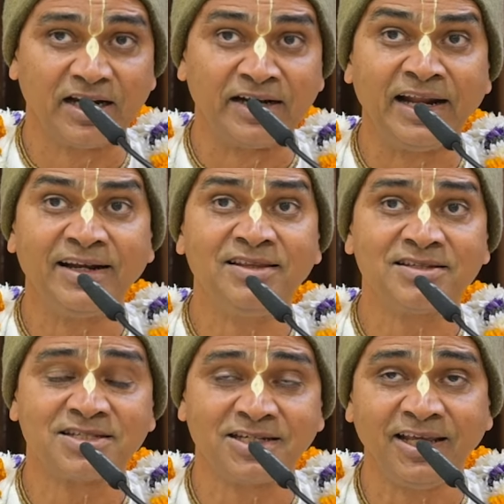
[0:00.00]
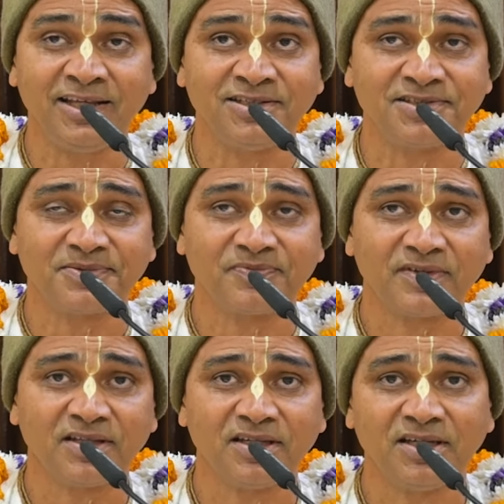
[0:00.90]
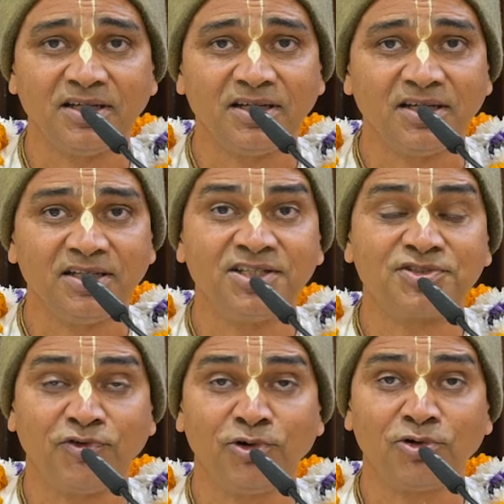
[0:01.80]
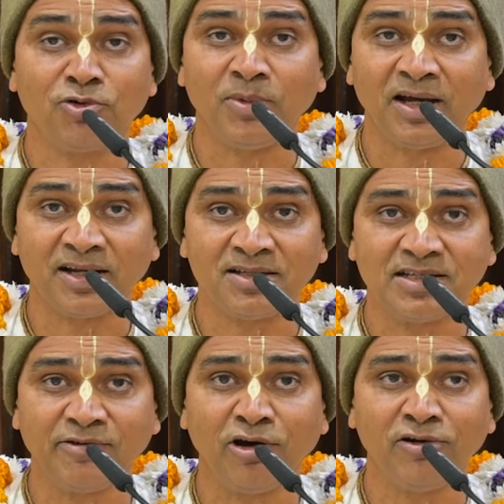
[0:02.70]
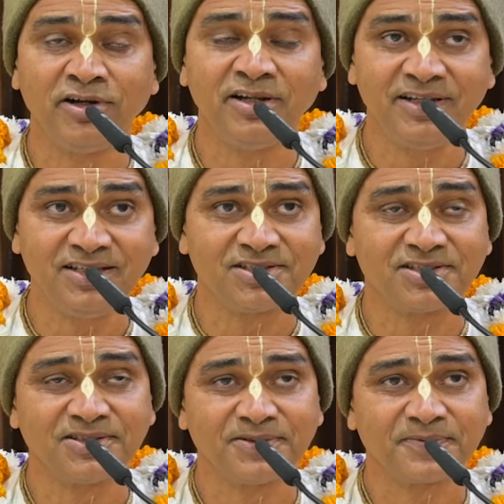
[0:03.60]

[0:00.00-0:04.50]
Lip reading: And that is the stage these four Kumāras have already reached.